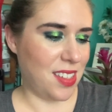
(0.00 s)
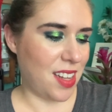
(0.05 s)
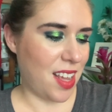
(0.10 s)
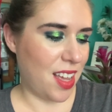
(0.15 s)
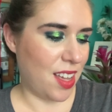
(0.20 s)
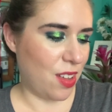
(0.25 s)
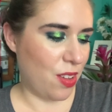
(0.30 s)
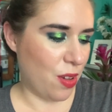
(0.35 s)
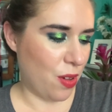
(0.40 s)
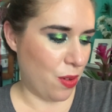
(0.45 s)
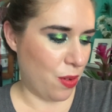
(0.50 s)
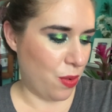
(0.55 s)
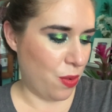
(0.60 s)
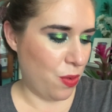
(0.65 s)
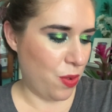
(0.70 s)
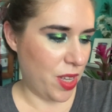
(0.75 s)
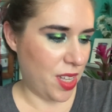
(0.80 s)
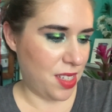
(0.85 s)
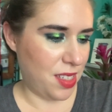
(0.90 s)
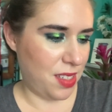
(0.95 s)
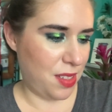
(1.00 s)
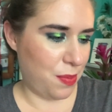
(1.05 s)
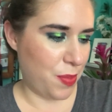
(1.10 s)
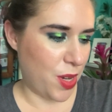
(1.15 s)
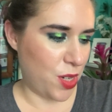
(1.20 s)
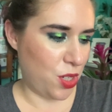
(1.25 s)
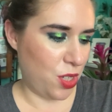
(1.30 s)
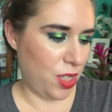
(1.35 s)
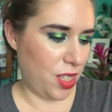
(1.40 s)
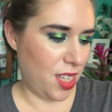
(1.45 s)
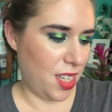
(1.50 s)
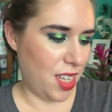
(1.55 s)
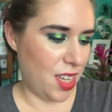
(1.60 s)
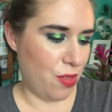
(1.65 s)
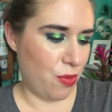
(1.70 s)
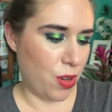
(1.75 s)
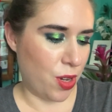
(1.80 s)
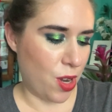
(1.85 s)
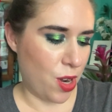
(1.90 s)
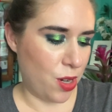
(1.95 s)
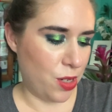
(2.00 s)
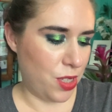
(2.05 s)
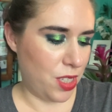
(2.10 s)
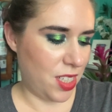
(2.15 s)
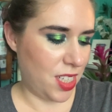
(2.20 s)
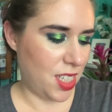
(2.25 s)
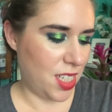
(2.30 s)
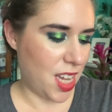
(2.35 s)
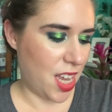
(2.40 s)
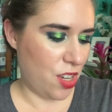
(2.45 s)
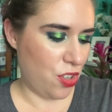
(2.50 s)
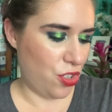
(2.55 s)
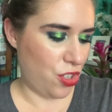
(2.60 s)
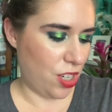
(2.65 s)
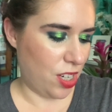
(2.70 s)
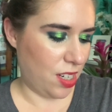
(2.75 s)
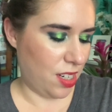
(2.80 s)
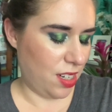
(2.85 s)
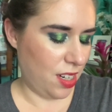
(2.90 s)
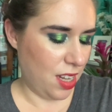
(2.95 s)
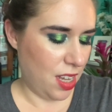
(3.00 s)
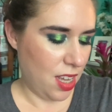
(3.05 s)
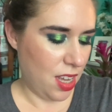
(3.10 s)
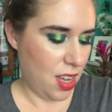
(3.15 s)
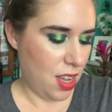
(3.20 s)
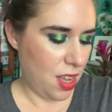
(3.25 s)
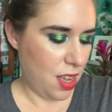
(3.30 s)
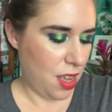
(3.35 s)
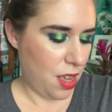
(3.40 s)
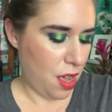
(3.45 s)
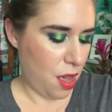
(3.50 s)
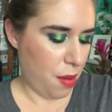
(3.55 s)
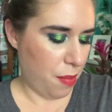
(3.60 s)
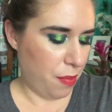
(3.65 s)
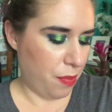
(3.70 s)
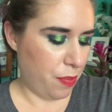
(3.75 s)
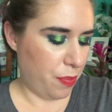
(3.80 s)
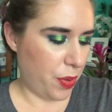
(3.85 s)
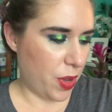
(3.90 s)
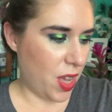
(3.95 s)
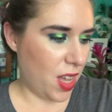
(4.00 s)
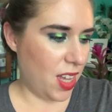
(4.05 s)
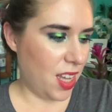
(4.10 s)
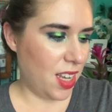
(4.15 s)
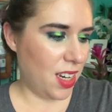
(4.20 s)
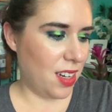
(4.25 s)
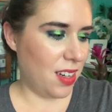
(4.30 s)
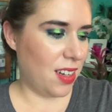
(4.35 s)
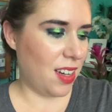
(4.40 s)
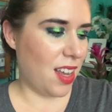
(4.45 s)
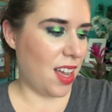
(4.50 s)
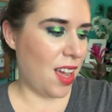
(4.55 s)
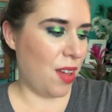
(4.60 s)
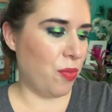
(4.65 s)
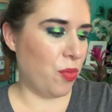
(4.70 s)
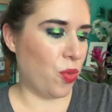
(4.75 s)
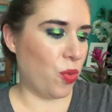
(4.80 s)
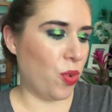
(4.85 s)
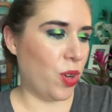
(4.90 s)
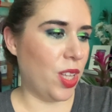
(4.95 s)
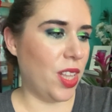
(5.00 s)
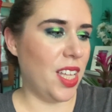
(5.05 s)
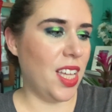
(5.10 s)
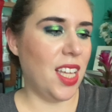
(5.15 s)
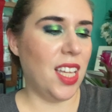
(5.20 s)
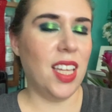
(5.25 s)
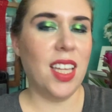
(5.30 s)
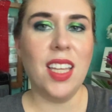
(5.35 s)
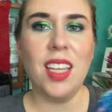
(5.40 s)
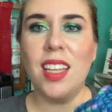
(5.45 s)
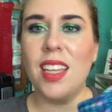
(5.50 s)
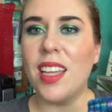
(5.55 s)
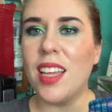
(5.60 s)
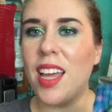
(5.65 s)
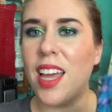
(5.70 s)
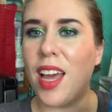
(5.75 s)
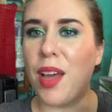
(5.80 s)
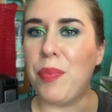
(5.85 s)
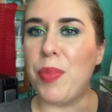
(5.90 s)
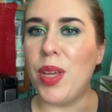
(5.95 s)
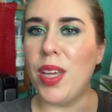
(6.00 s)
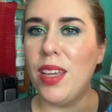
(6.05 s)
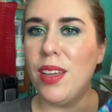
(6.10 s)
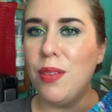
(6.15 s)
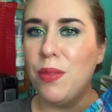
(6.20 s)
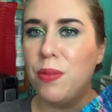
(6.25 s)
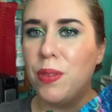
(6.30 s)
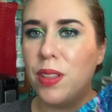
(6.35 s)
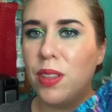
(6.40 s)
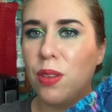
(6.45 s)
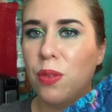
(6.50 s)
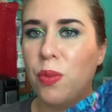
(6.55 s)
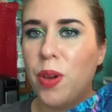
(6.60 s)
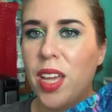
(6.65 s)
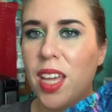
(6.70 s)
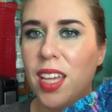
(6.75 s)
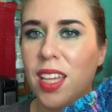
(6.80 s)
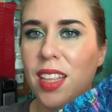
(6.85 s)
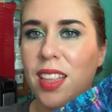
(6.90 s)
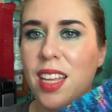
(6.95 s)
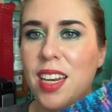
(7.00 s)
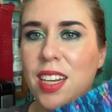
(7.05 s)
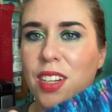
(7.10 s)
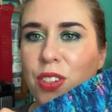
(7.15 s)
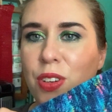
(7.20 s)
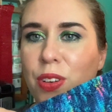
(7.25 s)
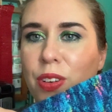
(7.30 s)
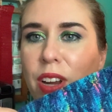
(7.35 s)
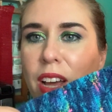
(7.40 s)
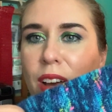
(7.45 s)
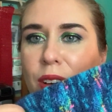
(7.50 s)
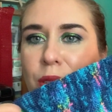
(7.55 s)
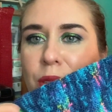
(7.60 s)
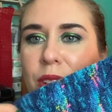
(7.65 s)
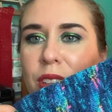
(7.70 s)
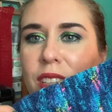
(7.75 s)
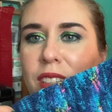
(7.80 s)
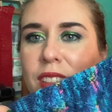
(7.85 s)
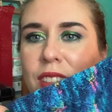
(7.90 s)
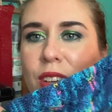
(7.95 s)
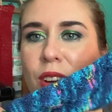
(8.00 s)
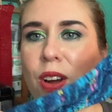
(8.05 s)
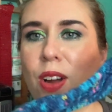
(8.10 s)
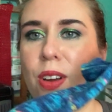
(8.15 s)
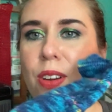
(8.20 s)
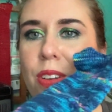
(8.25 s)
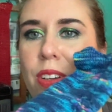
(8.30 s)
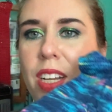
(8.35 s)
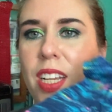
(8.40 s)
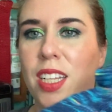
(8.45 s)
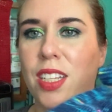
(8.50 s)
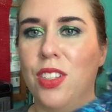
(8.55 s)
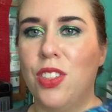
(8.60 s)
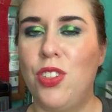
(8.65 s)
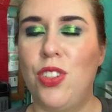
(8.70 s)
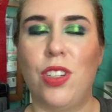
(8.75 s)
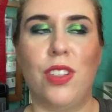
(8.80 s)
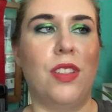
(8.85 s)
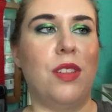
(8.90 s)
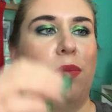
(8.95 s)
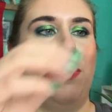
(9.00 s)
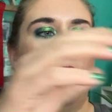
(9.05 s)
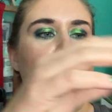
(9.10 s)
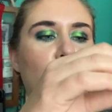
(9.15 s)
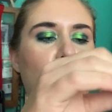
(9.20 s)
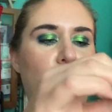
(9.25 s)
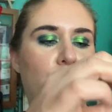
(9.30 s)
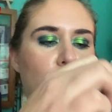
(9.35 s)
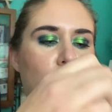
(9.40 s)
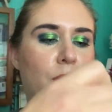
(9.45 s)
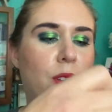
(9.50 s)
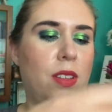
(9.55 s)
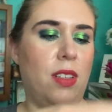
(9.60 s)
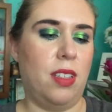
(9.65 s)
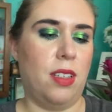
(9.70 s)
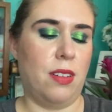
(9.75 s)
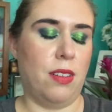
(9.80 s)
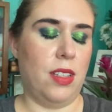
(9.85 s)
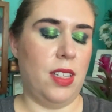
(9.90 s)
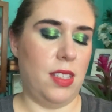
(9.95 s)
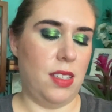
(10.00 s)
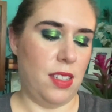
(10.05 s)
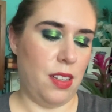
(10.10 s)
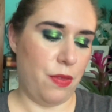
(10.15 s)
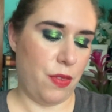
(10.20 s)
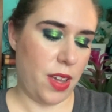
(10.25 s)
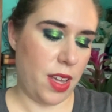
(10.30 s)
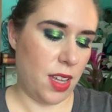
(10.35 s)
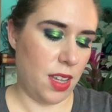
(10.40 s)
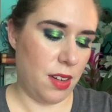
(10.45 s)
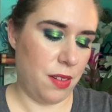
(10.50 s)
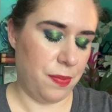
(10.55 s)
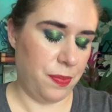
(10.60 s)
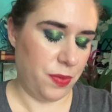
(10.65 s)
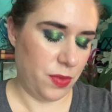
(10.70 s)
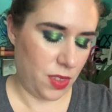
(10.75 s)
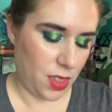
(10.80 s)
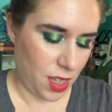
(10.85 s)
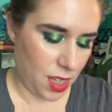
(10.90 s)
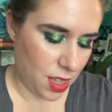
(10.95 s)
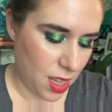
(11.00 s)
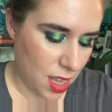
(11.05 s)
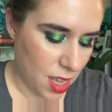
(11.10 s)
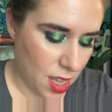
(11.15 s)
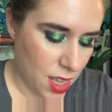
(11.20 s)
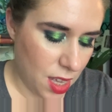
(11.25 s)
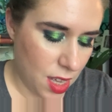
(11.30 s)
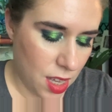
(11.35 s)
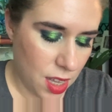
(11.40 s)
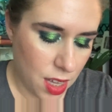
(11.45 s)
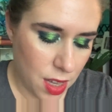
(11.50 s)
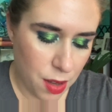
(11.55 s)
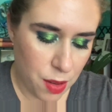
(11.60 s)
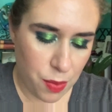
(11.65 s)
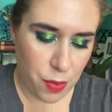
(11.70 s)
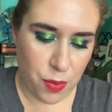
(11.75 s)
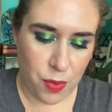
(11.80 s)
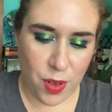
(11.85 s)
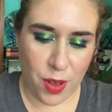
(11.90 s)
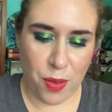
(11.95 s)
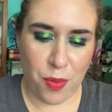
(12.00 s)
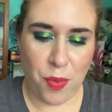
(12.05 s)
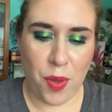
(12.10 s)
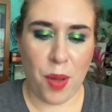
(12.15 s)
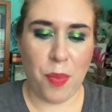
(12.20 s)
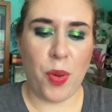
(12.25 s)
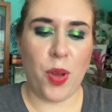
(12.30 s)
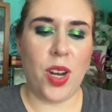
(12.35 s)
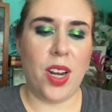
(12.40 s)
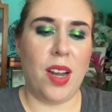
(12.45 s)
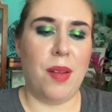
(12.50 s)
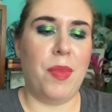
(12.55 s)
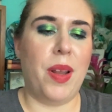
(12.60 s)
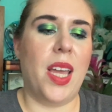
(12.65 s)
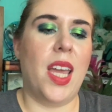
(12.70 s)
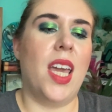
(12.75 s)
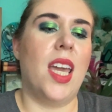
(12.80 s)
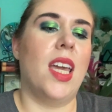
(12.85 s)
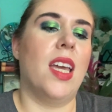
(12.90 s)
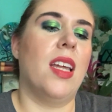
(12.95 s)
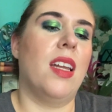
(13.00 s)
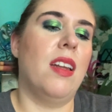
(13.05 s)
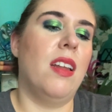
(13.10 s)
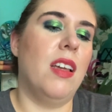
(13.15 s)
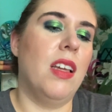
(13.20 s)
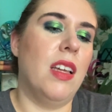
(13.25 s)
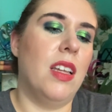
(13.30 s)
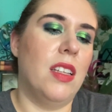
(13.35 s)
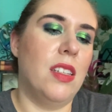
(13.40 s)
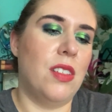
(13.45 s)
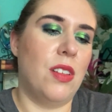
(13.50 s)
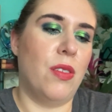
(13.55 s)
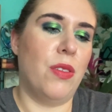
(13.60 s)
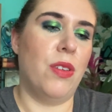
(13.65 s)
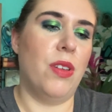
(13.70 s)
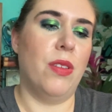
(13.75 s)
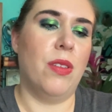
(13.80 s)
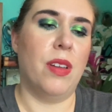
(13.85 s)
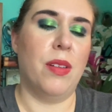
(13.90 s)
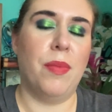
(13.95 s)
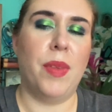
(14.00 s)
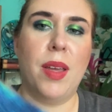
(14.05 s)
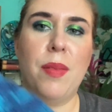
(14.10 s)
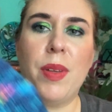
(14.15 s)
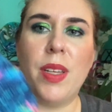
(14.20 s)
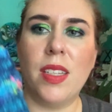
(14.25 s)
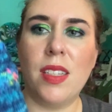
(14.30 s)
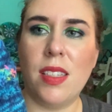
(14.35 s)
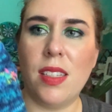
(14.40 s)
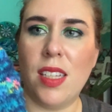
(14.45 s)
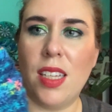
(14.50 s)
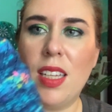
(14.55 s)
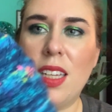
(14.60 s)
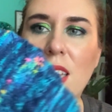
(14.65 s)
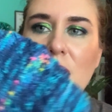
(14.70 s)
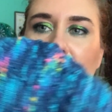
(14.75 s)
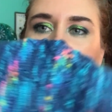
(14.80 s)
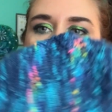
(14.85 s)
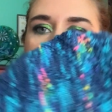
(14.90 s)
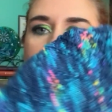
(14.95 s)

I go, especially in regards to tension. But I'm really happy with the way that it turned out. This yarn is just beautiful. Let's see if I can, I'll put it on my hand so you can maybe see